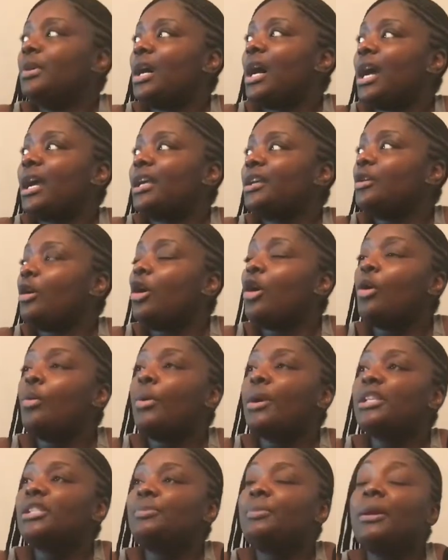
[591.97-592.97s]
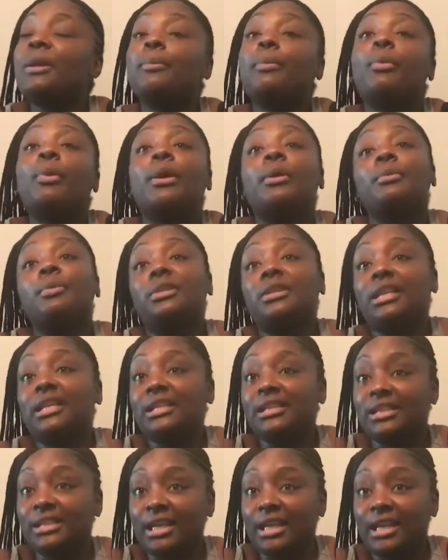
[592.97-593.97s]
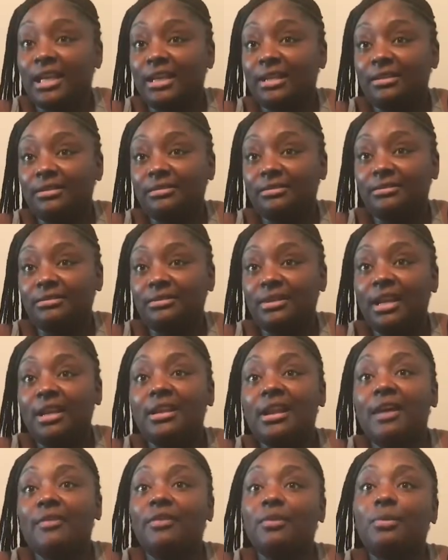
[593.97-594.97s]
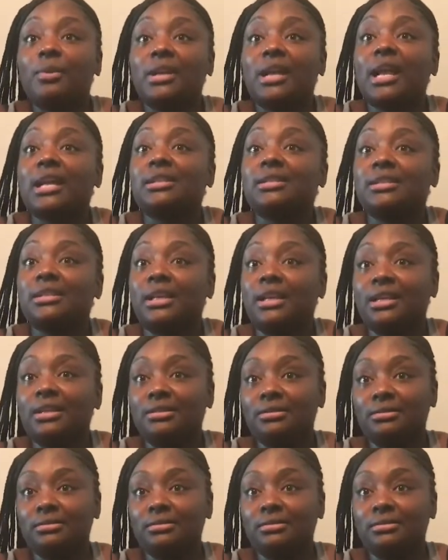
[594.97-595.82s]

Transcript: I can always pinpoint what they said and never what I said.